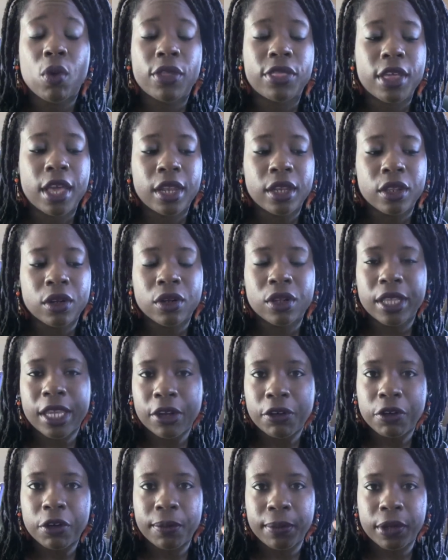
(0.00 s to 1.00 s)
with a little
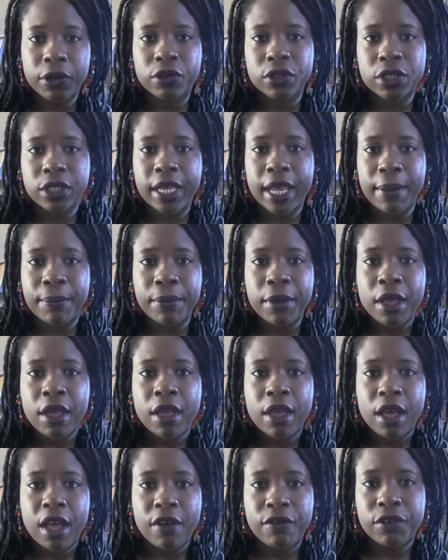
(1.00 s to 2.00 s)
incremental step
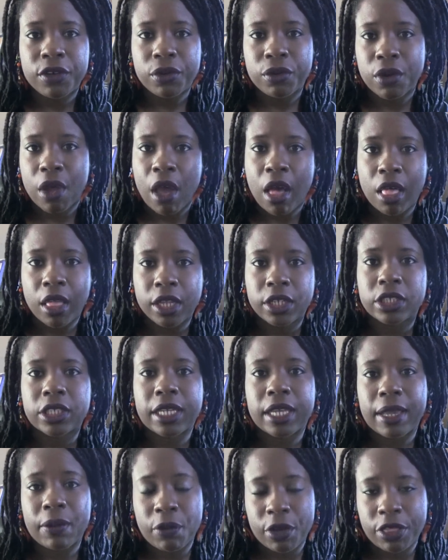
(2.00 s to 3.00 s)
of new knowledge
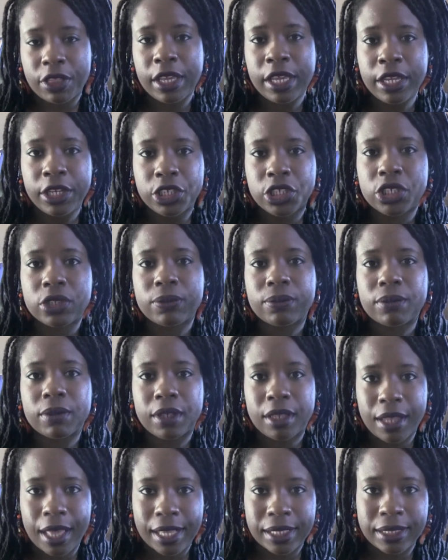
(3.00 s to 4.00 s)
with each
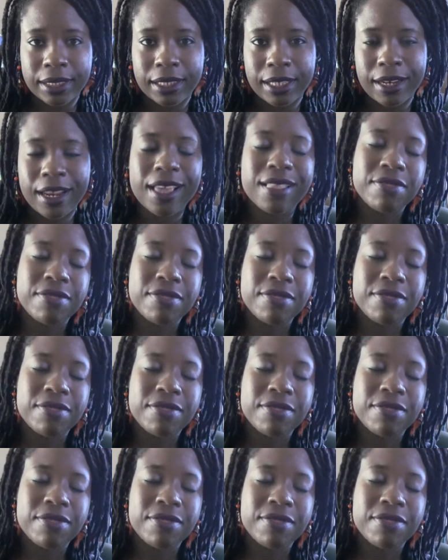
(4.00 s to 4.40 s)
lesson.